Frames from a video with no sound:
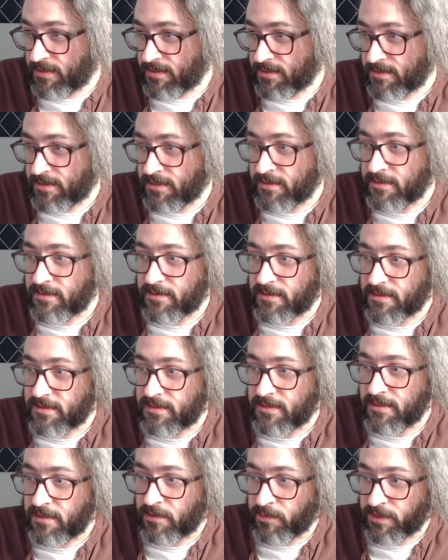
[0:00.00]
Since the
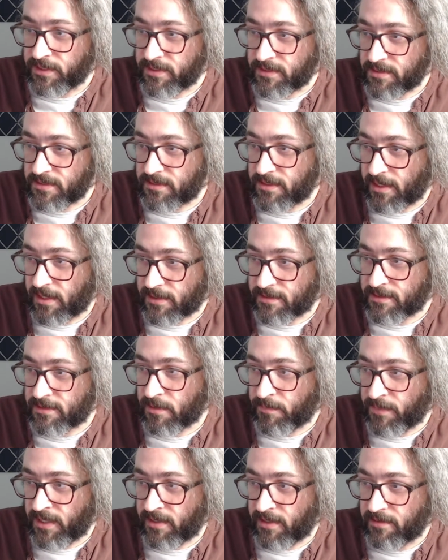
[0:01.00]
sequence x
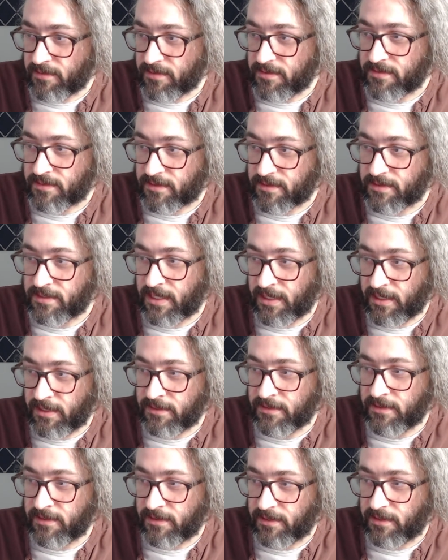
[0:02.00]
sub n is
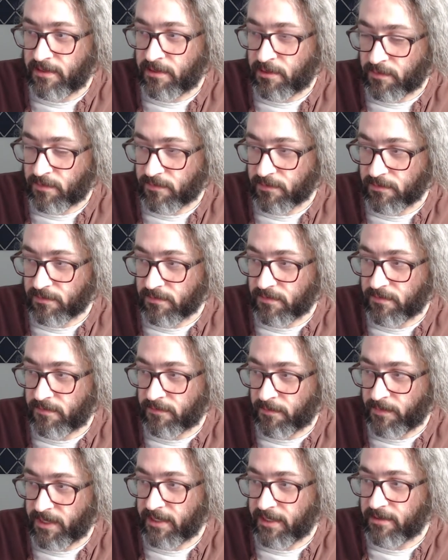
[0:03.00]
contained in the interval
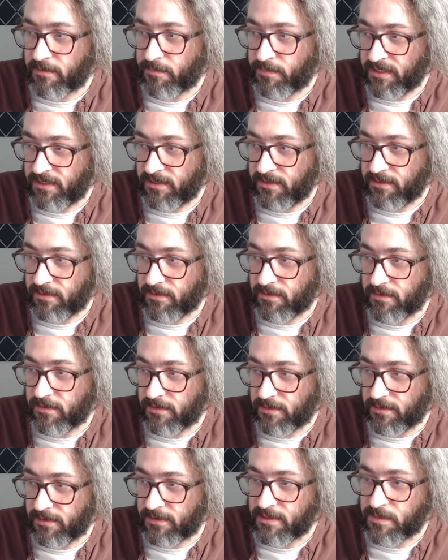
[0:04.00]
from a to b,
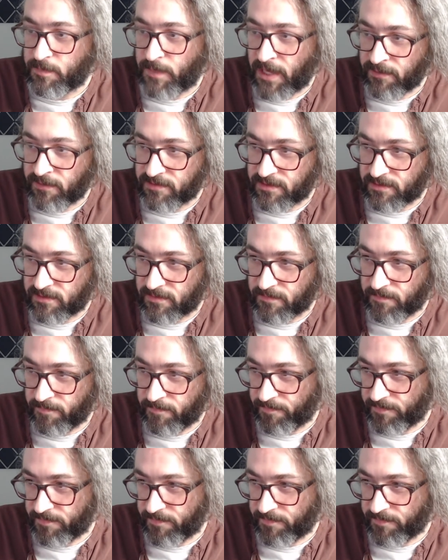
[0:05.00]
it is bounded.